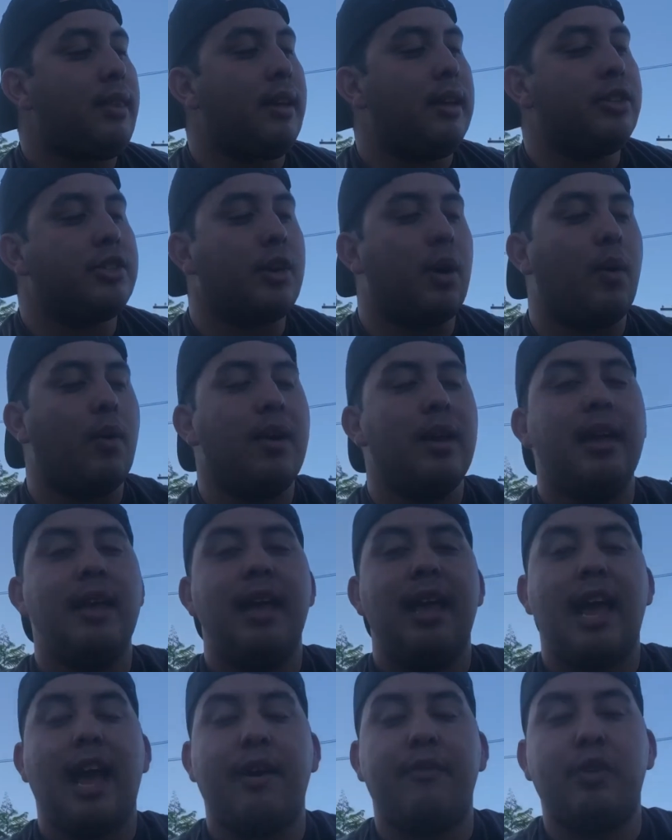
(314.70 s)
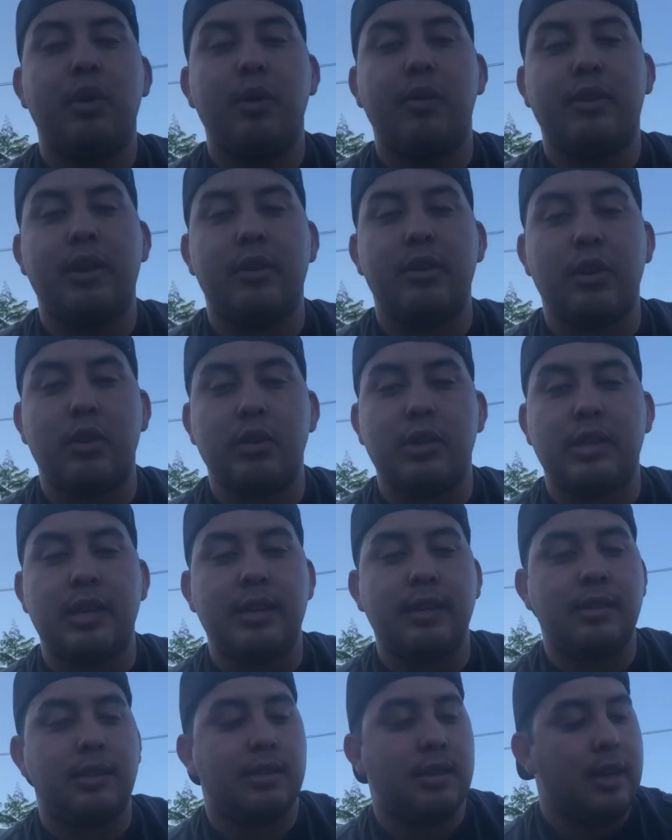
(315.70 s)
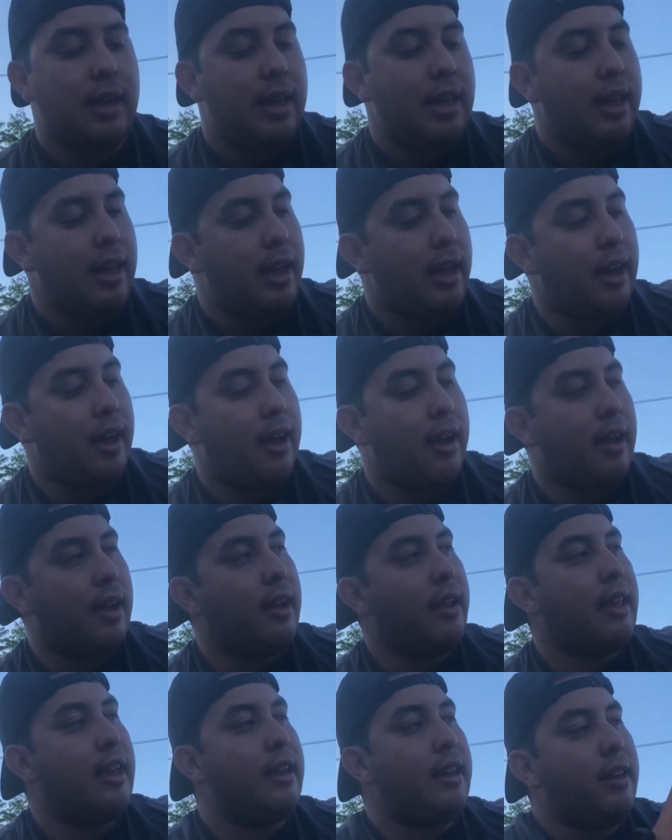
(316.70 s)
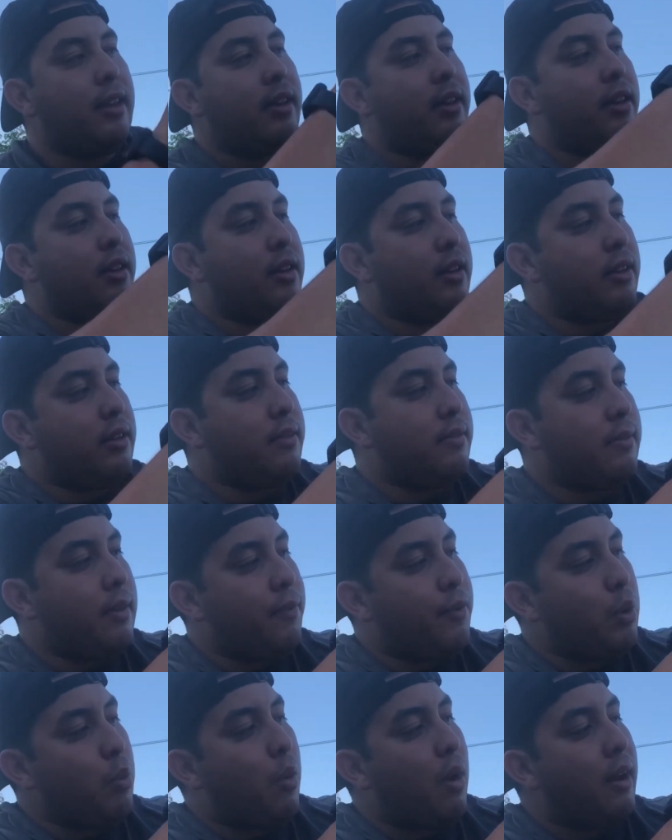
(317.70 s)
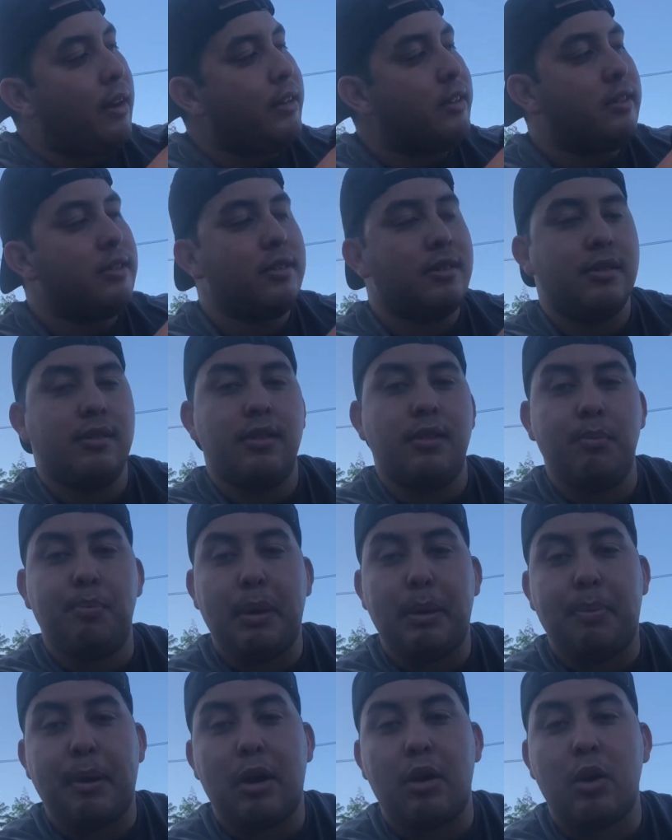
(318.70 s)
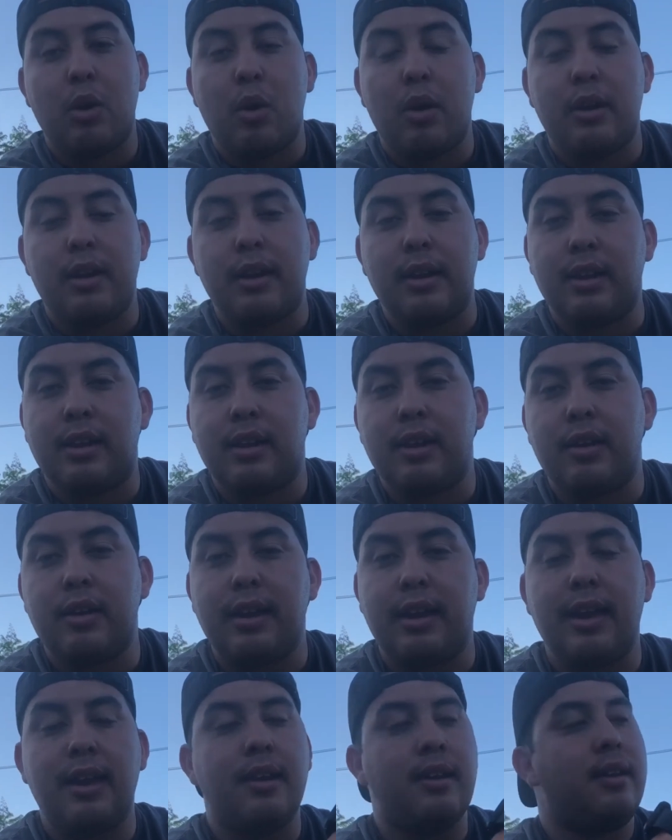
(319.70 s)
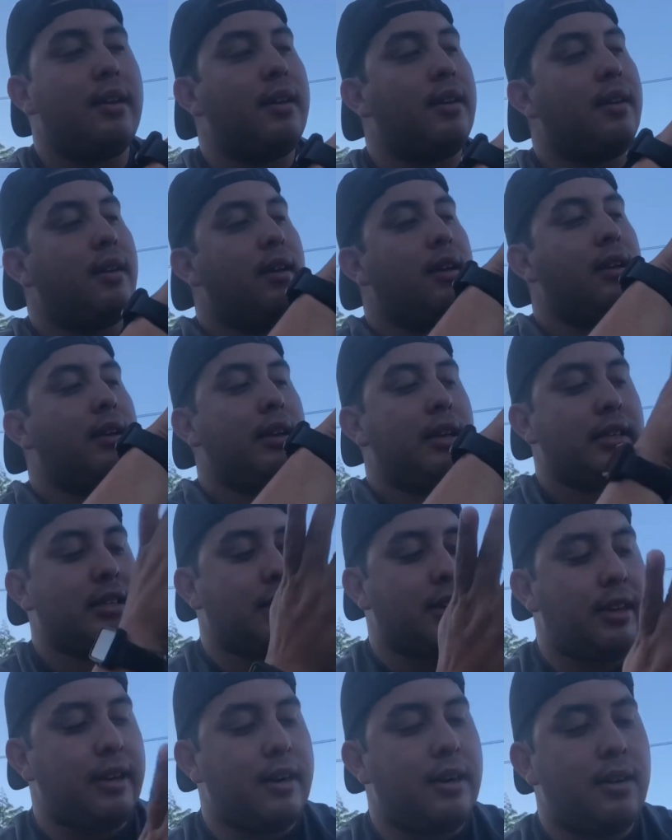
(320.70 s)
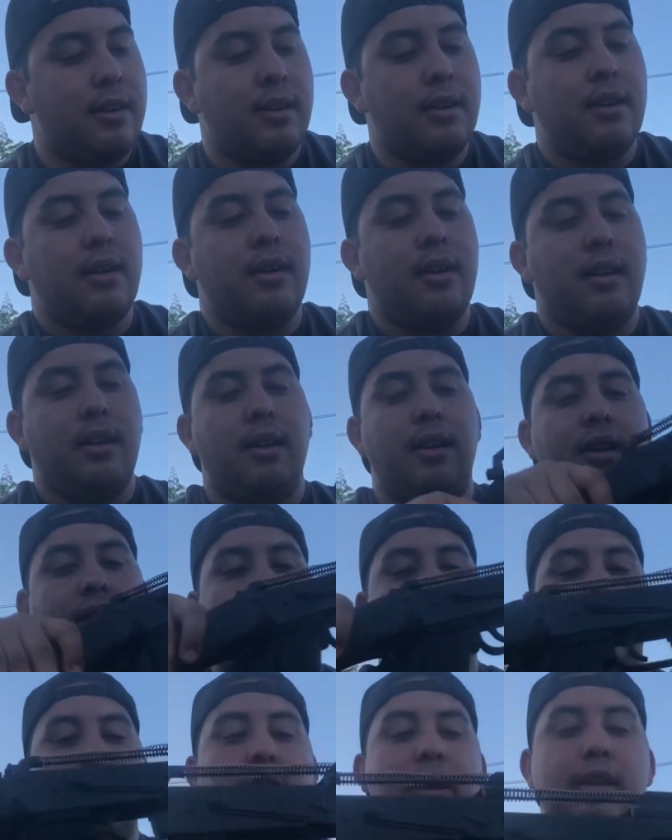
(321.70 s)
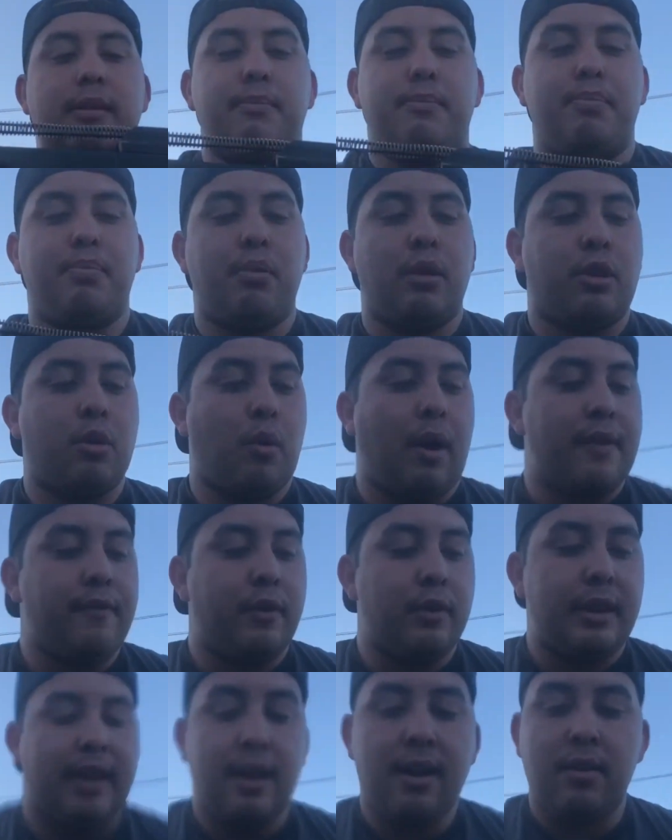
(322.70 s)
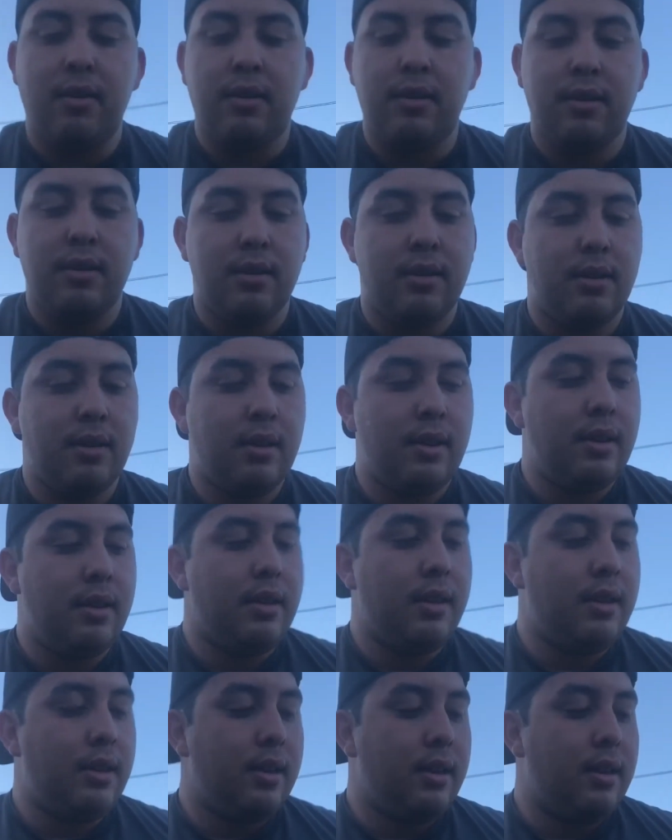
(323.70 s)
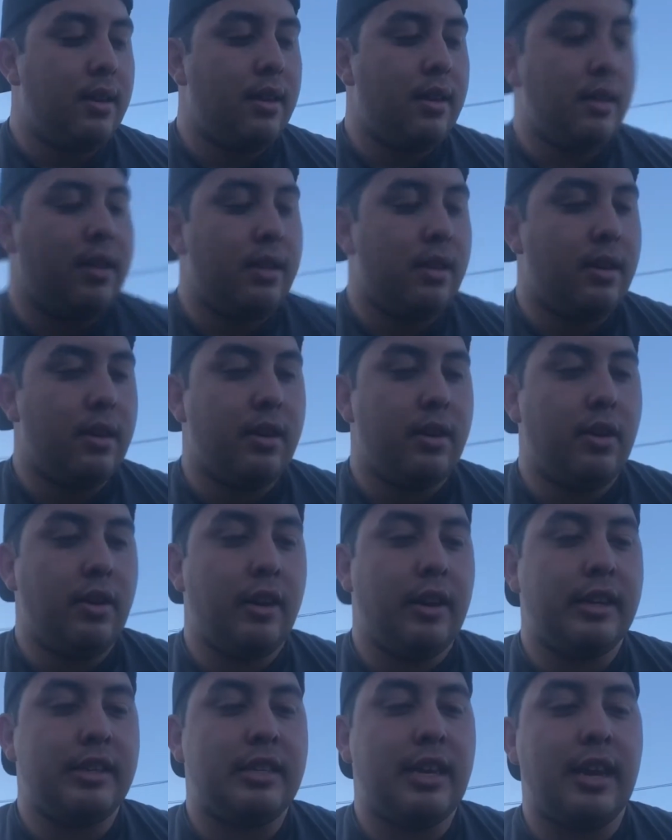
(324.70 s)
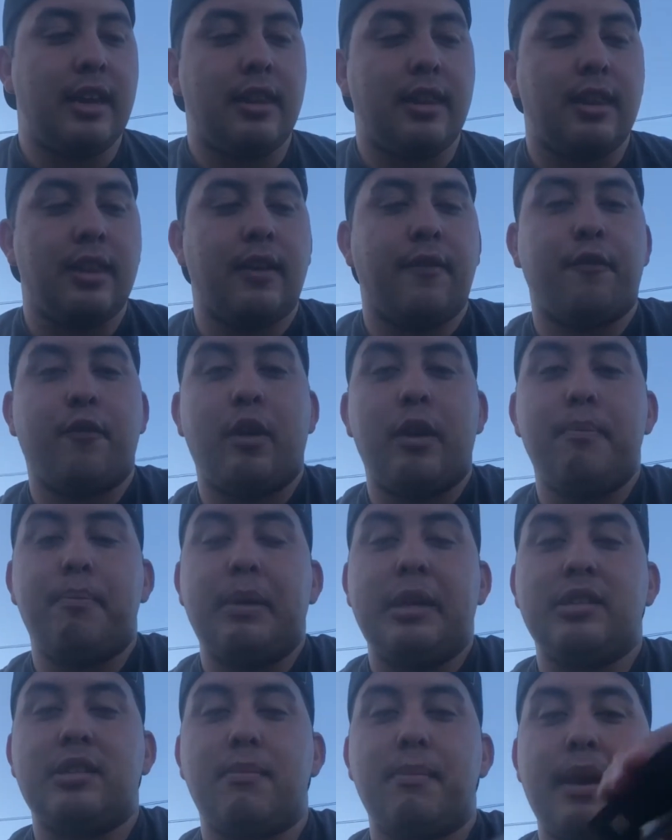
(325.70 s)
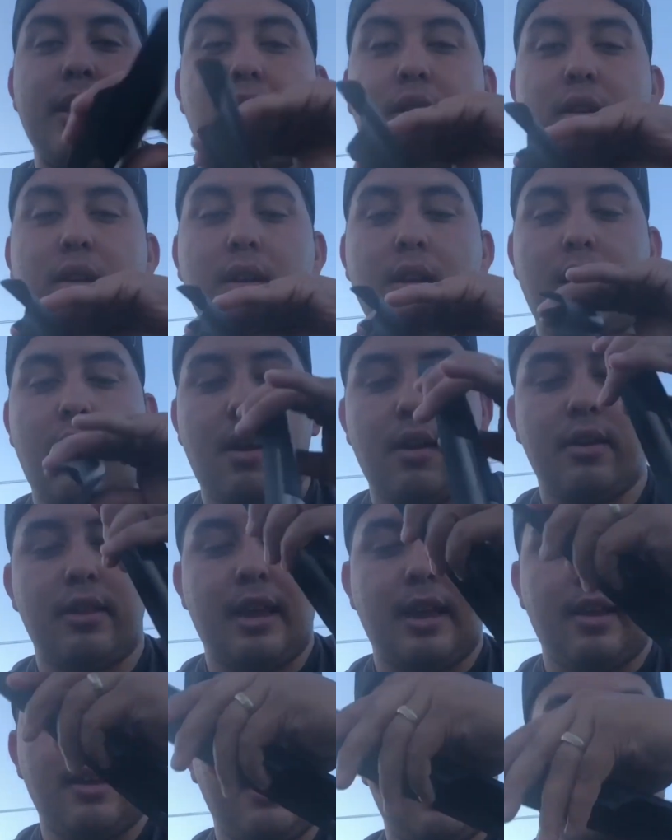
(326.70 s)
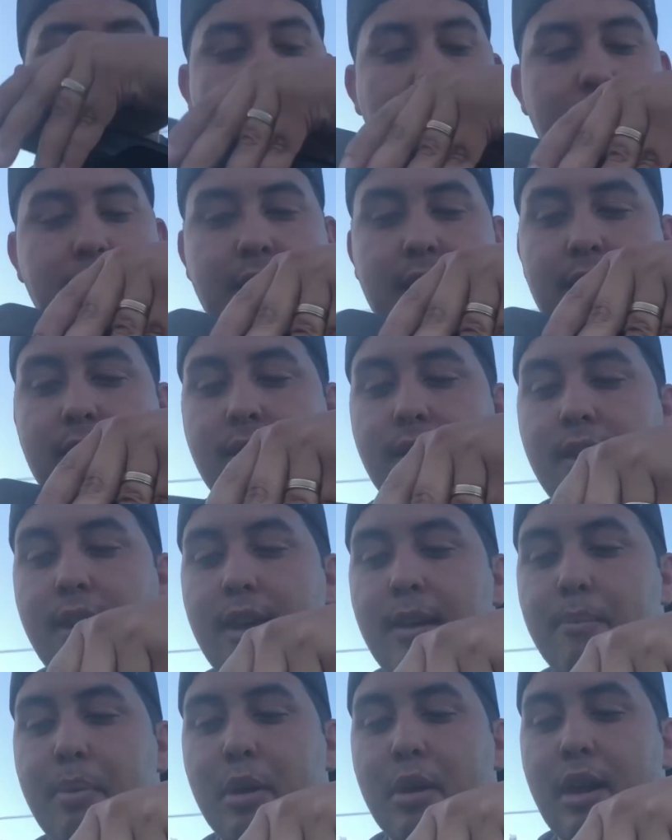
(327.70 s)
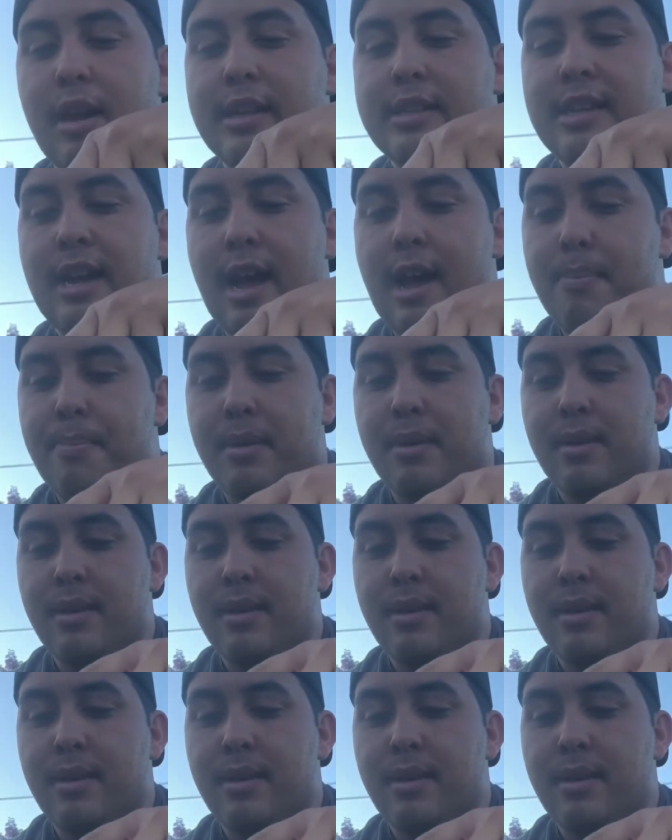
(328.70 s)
So after you've done those things, again, if you want, be paranoid and clear it again. It's clear. You're gonna put the rifle down. You're gonna take the front piece of metal, and then put it on top